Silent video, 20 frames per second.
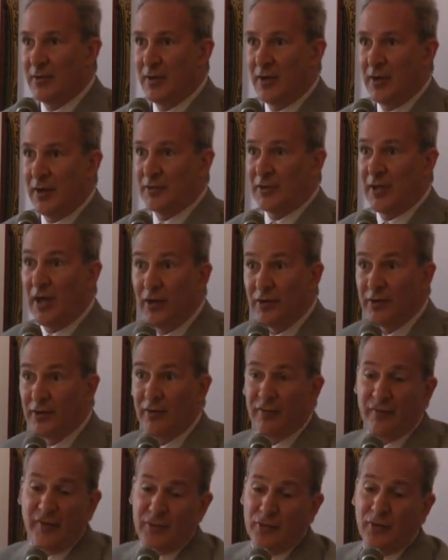And I'll tell you.
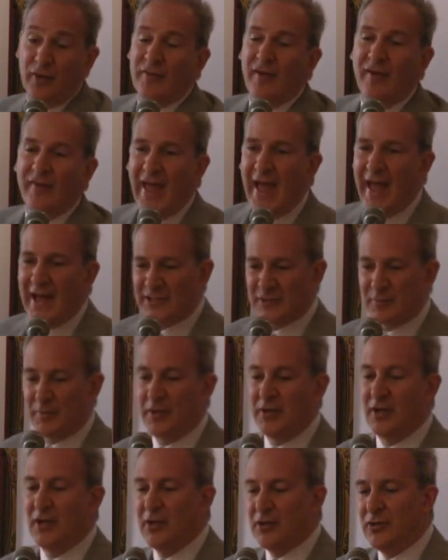In fact, you don't even have to ask
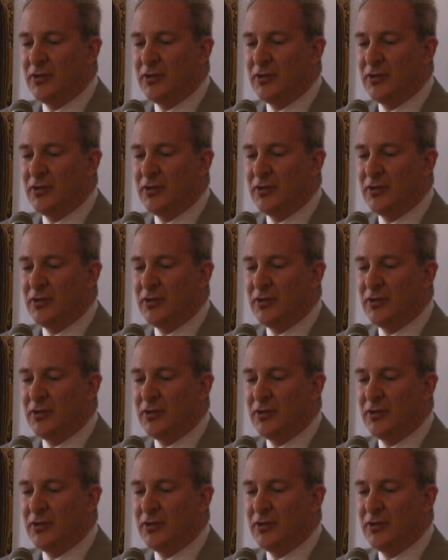me.